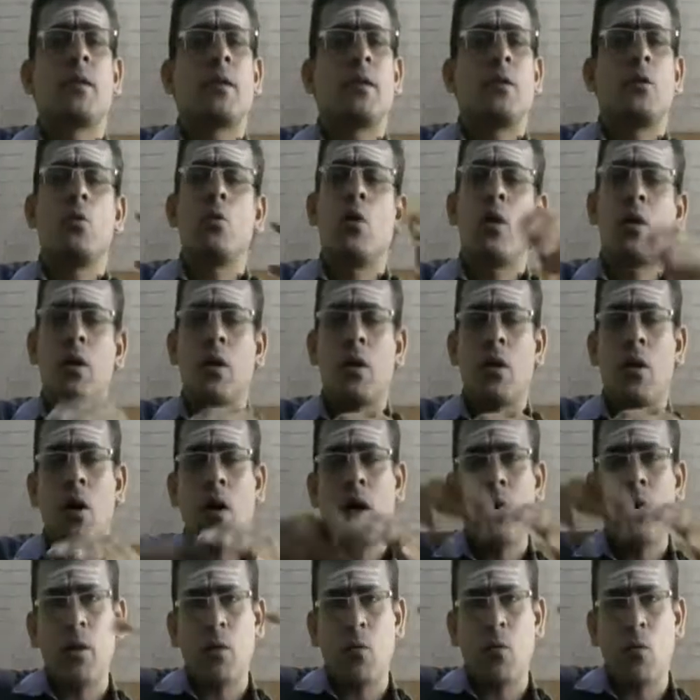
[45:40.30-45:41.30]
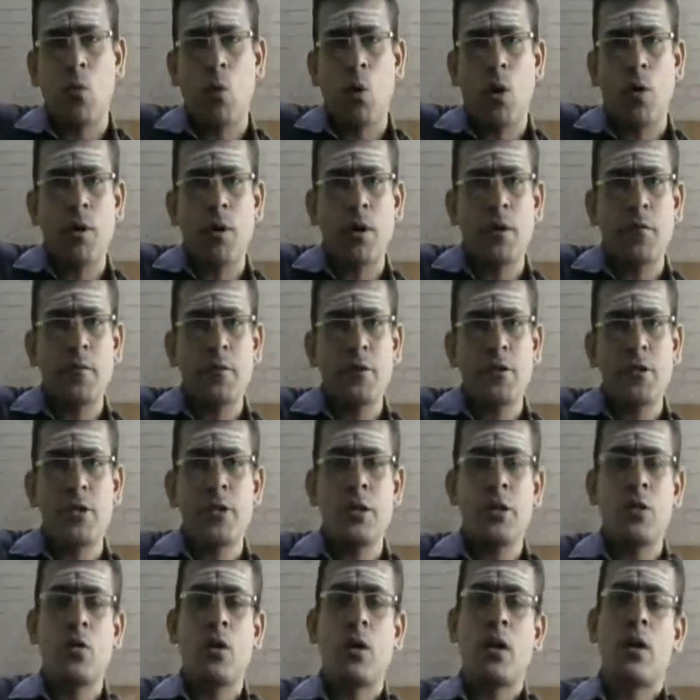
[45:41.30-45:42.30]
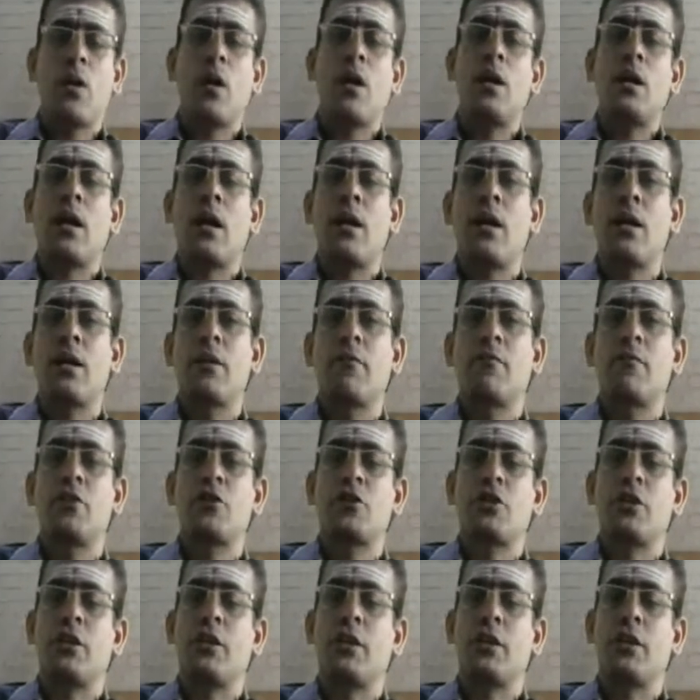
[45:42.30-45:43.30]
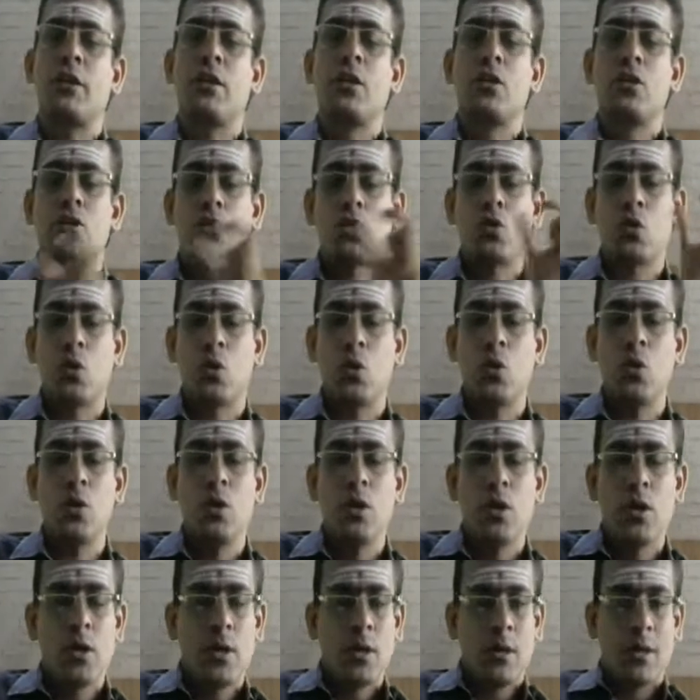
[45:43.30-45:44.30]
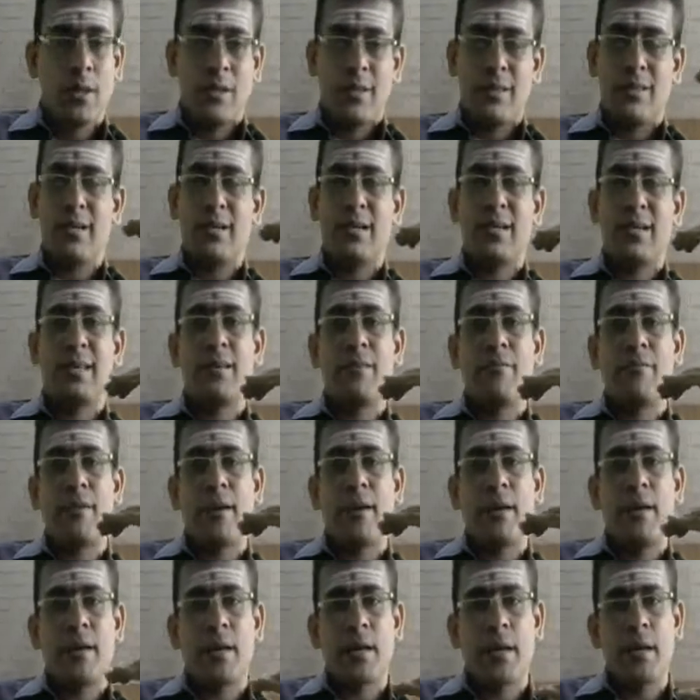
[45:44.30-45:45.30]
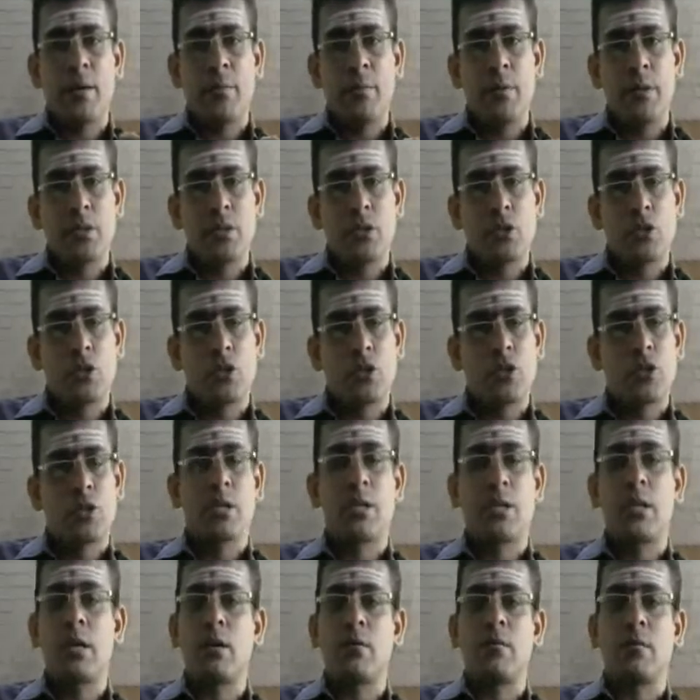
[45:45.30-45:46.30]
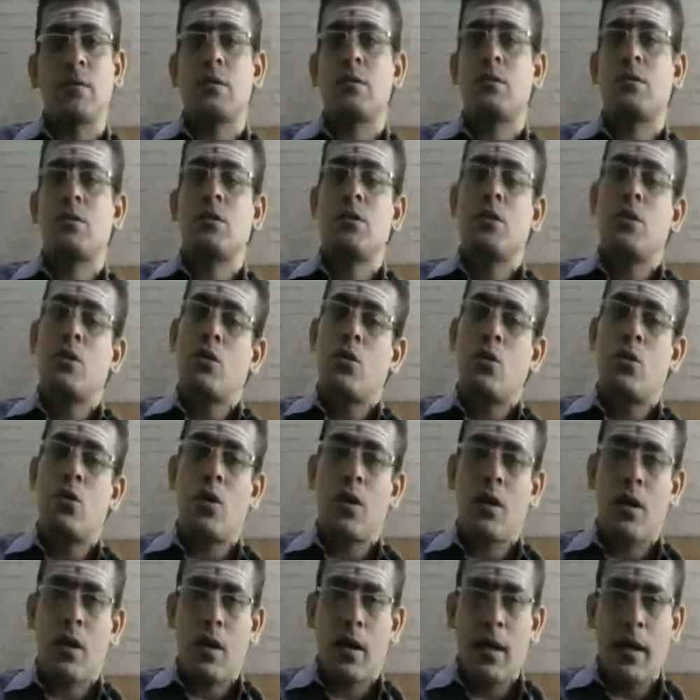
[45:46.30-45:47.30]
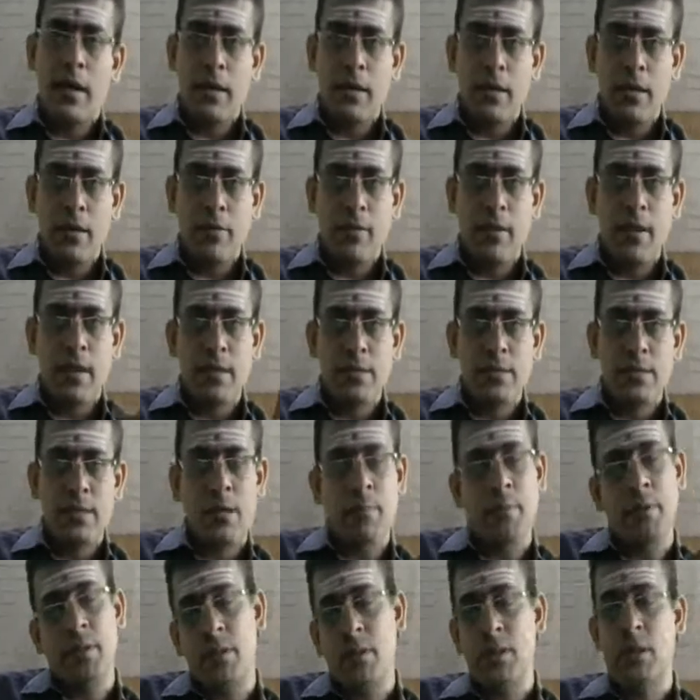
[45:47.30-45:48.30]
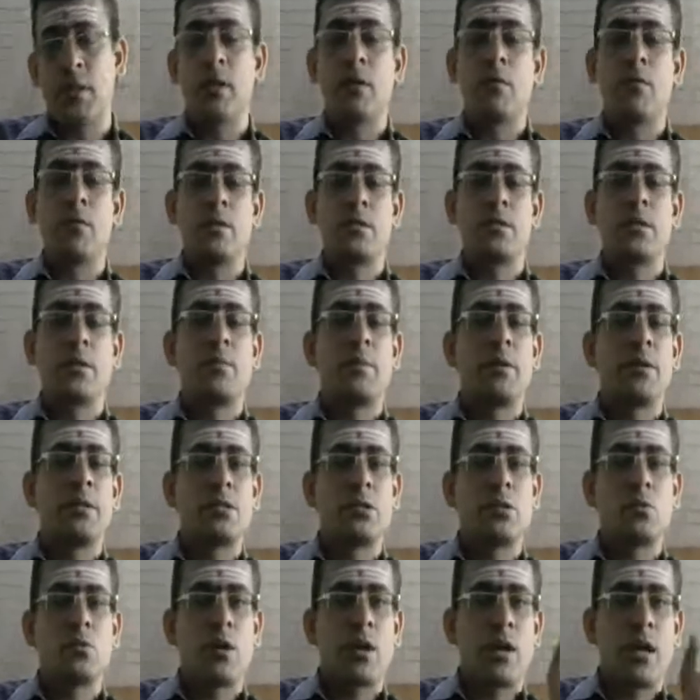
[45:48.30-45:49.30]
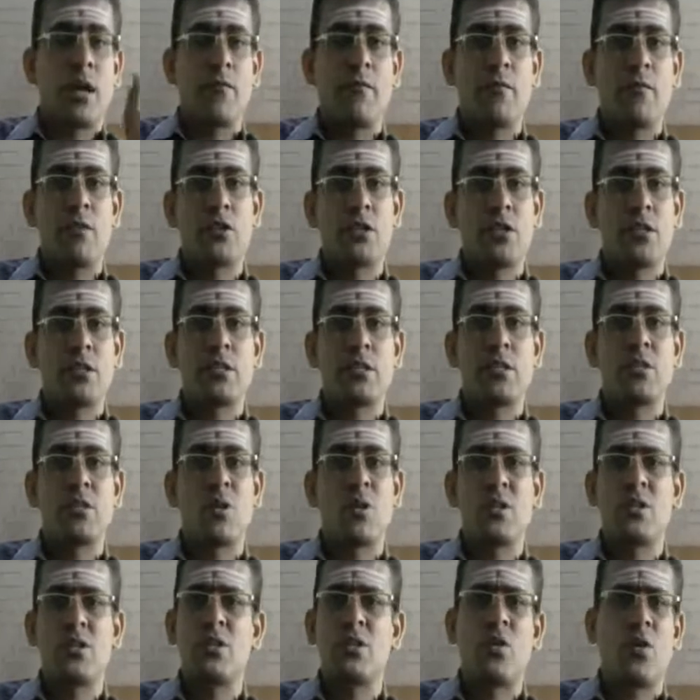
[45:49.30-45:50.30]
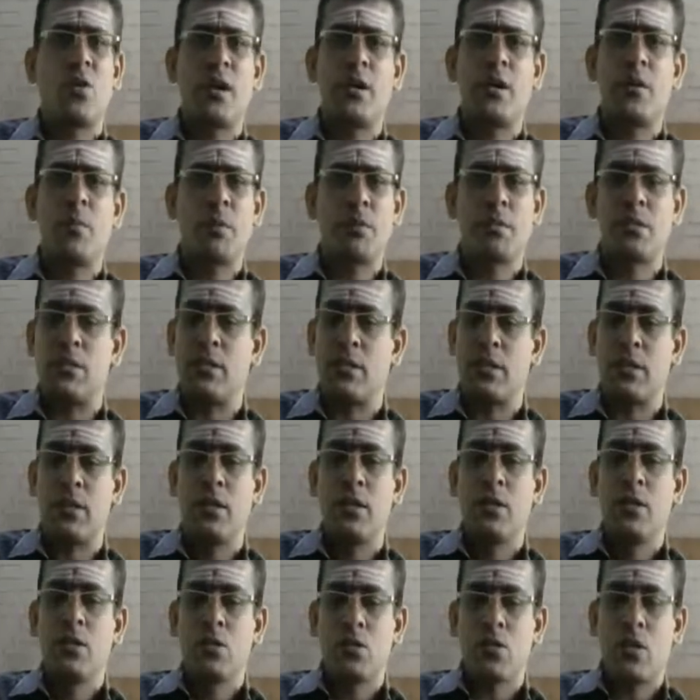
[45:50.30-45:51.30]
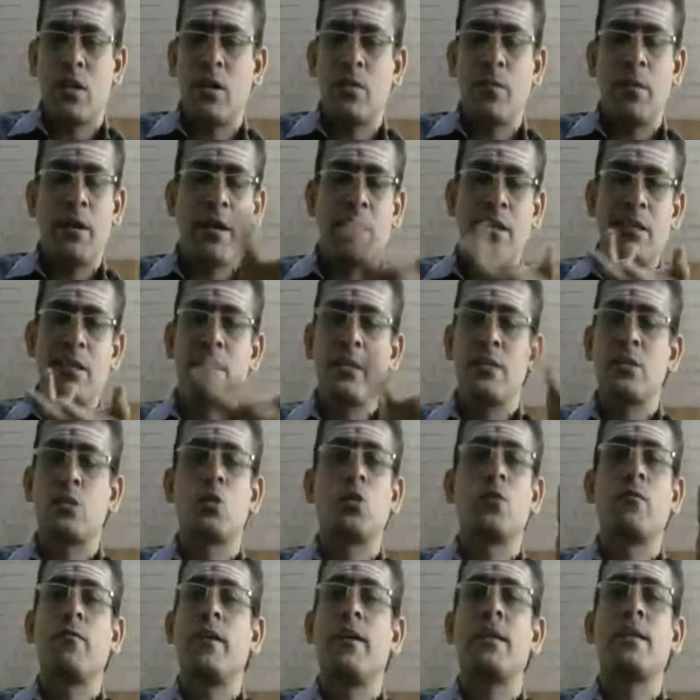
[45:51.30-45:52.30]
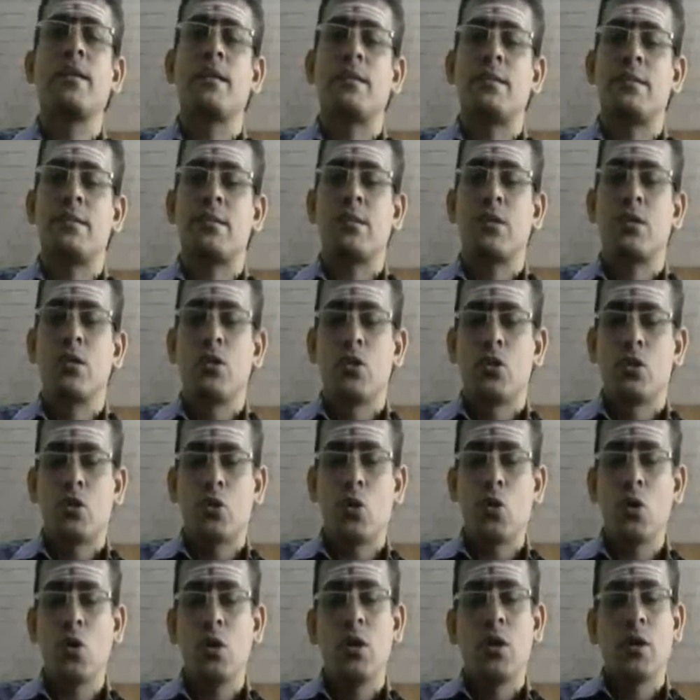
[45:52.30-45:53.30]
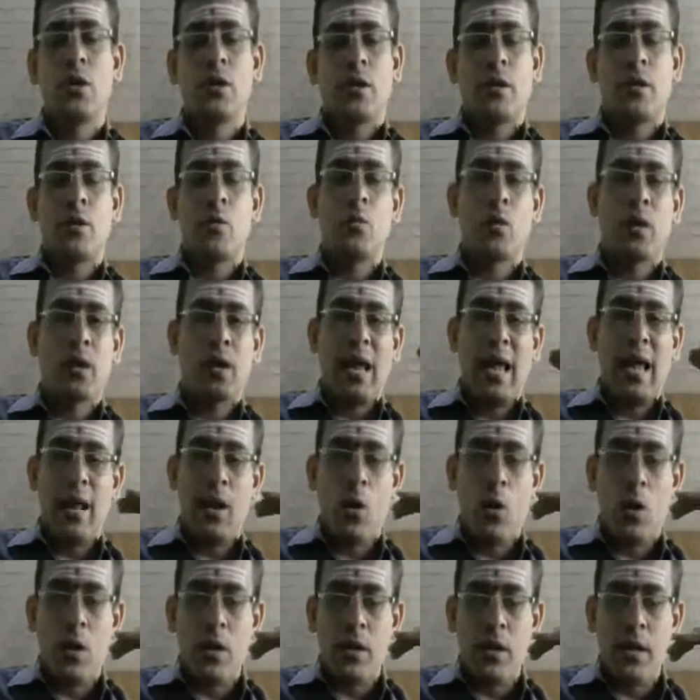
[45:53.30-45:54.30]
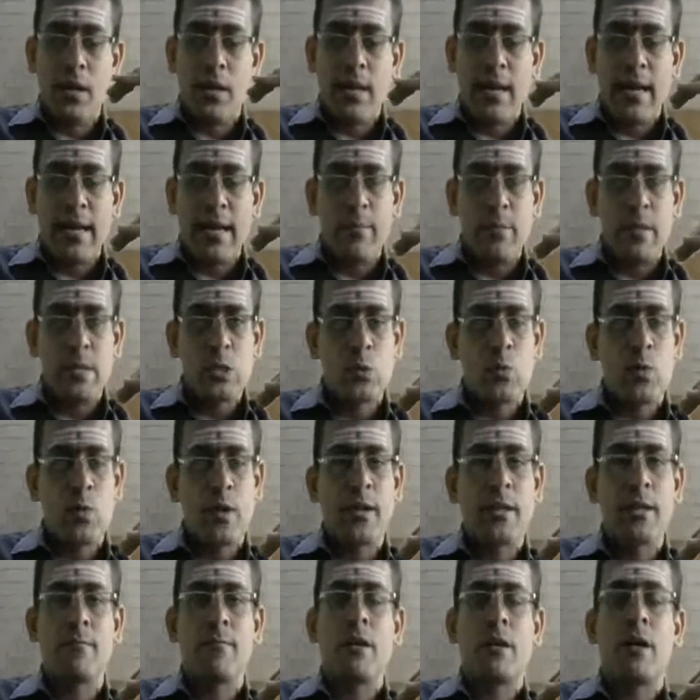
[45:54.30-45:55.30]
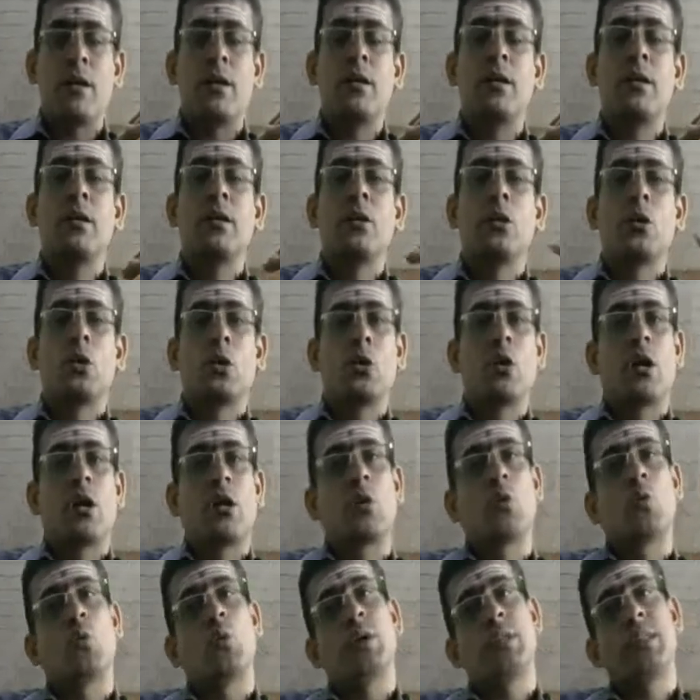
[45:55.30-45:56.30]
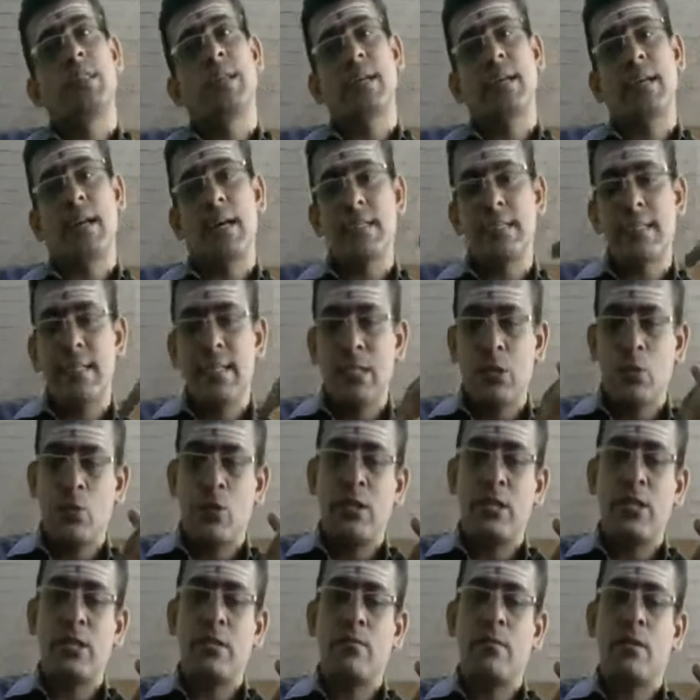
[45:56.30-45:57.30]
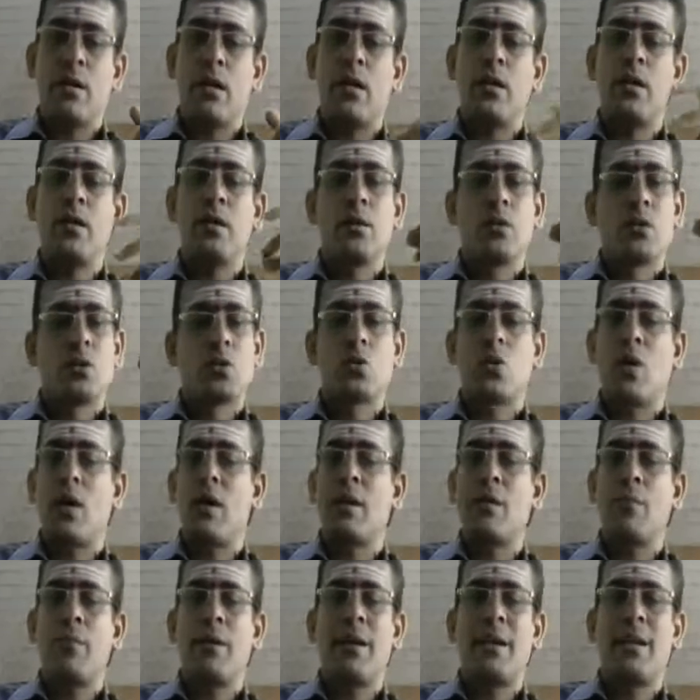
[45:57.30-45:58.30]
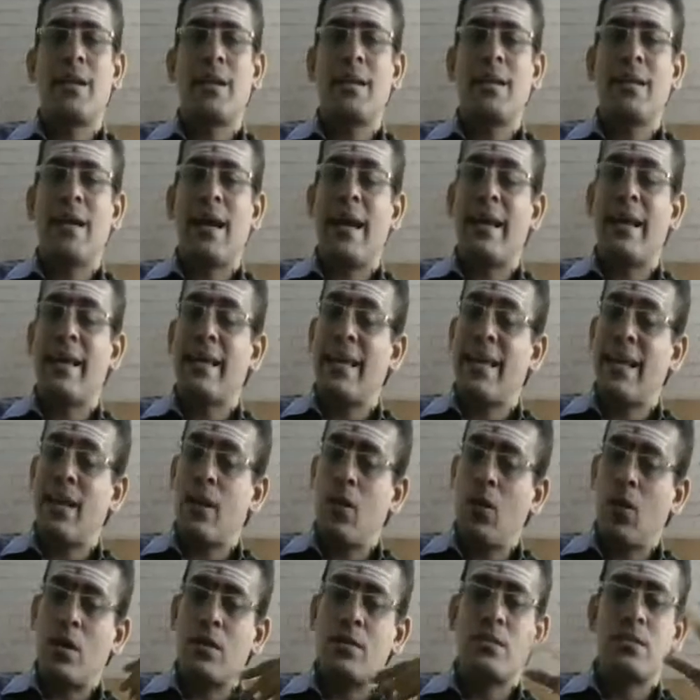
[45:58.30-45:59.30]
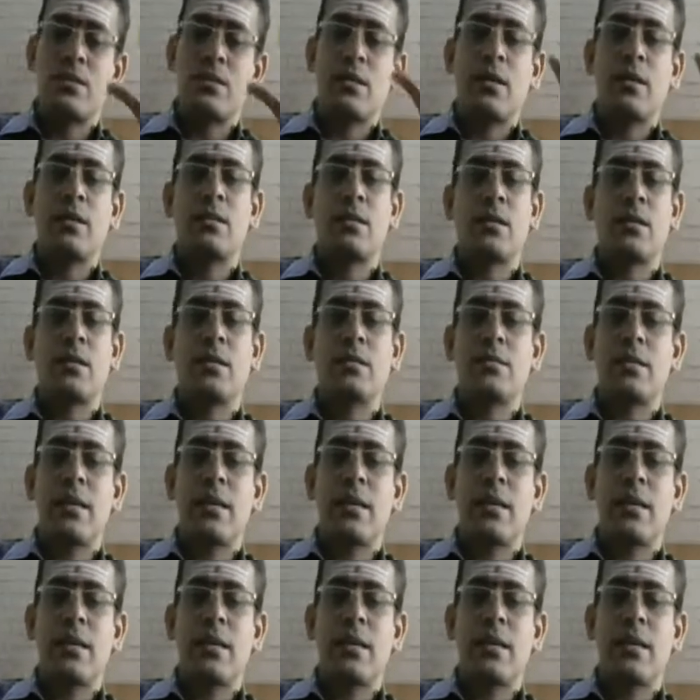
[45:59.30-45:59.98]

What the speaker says: You are not over efficient, you are not under efficient. So the given time is 3 hours. You are writing your exam in 3 hours. That means your efficiency is what? 100%. So ultimately there is no variance. So your allotted time is 21. You are doing the task in 21. So ultimately I cannot say there is